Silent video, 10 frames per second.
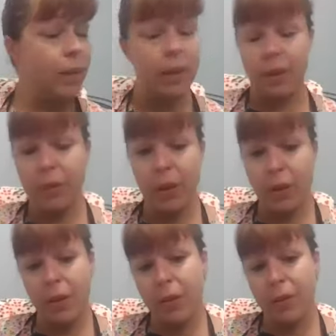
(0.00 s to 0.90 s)
you know,
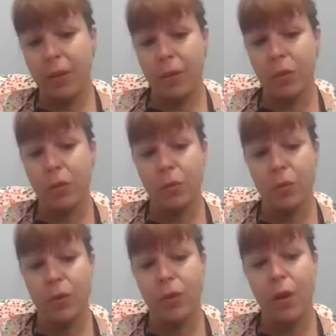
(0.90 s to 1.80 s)
there just
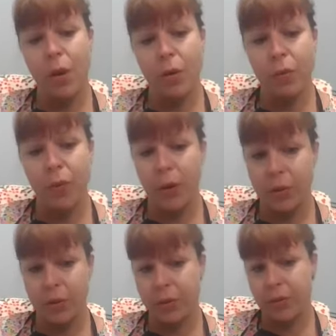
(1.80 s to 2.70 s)
was no
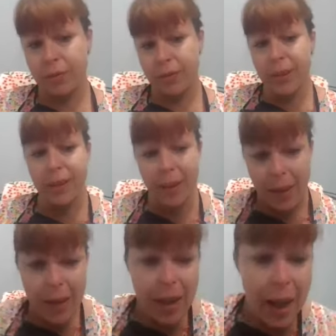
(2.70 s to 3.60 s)
false
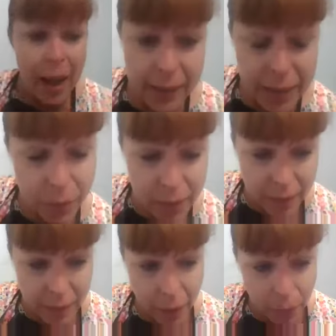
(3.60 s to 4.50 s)

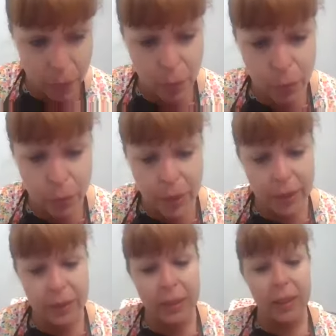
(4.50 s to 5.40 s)
activity there. We were
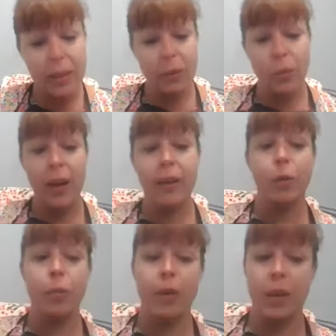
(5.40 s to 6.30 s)
really wide
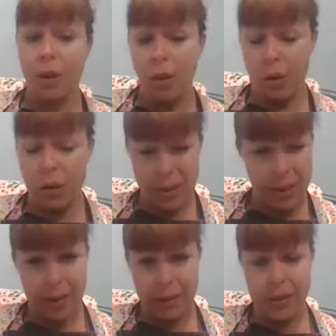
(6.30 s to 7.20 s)
open and all
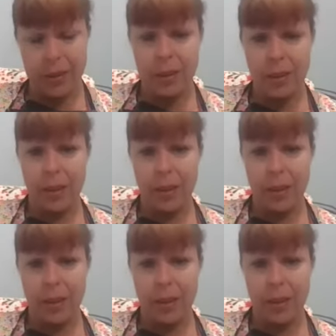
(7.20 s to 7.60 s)
scared